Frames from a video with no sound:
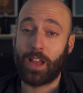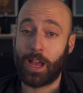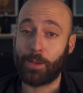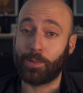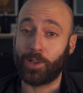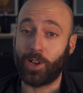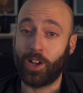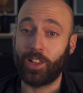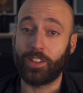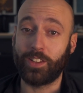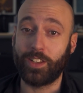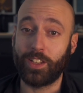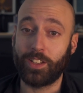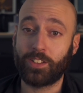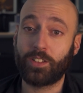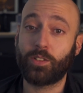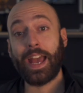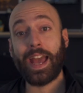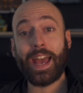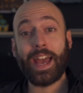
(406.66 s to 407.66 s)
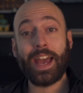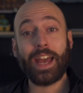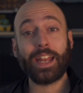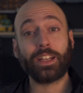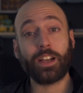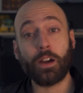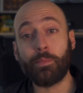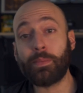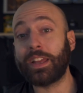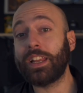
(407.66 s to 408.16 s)
Happy holidays.
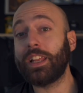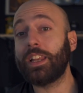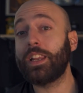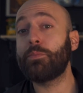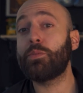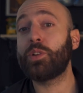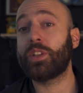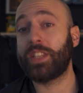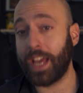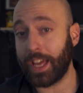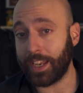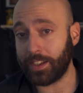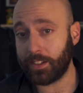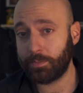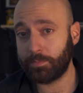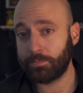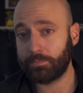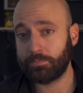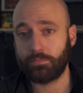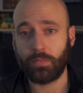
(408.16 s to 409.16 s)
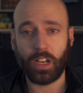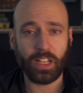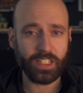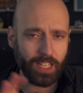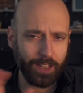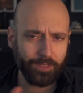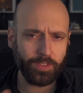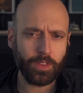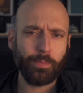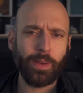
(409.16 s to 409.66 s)
And coming in at number 10, I
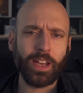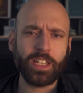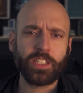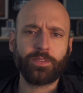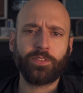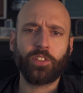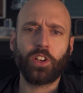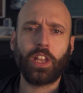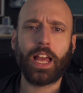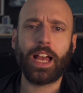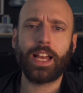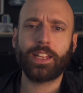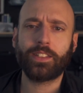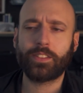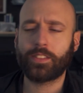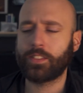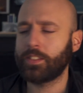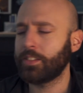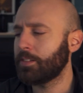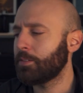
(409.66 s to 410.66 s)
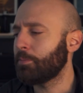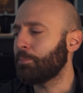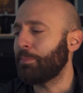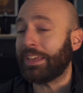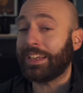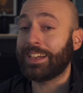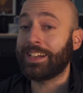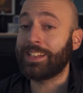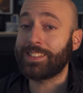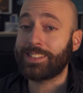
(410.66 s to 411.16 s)
saved the best for last
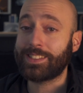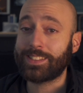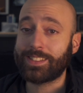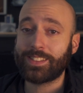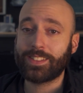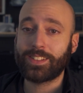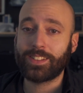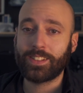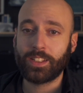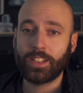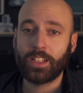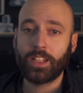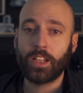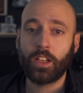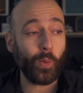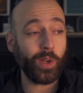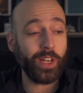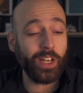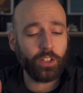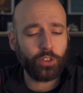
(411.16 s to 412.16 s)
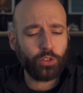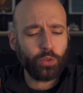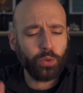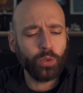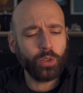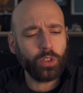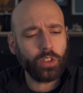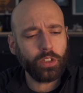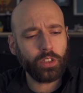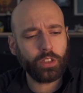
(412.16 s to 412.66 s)
because we need a
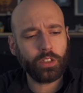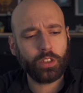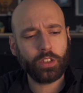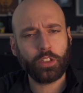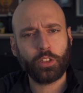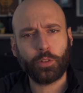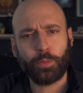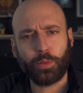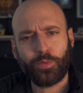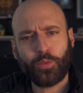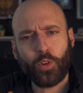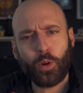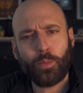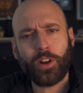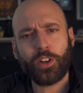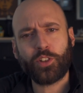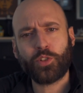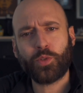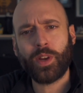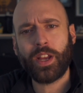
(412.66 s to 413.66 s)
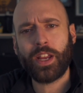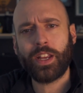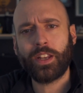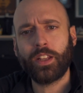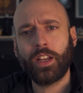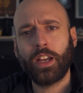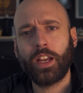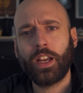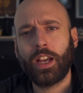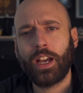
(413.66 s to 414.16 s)
tool to perform our
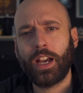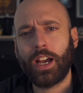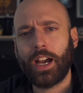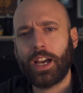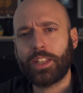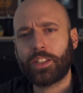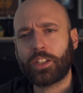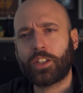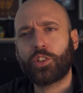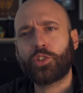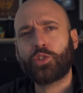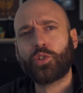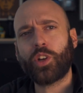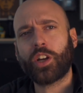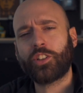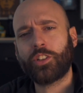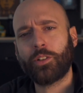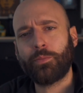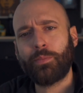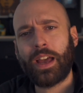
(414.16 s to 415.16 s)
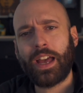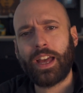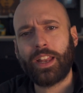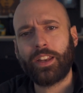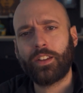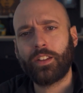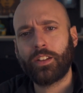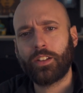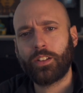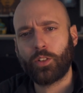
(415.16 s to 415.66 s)
trade. As a construction
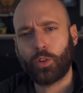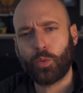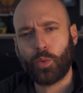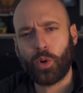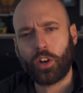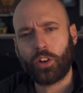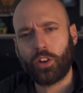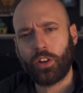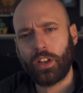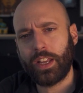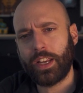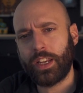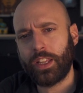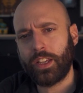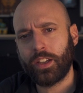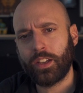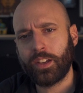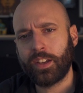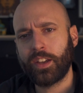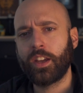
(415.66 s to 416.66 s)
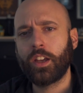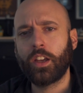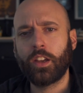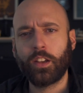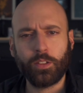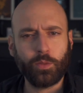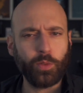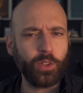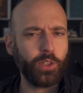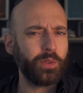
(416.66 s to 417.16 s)
man or worker lady
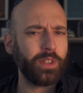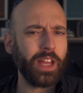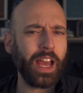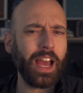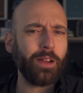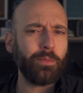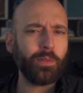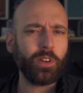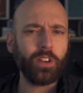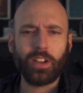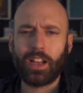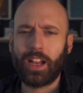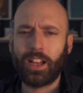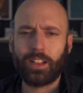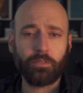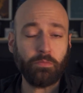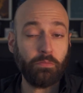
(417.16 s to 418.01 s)
would use a hammer.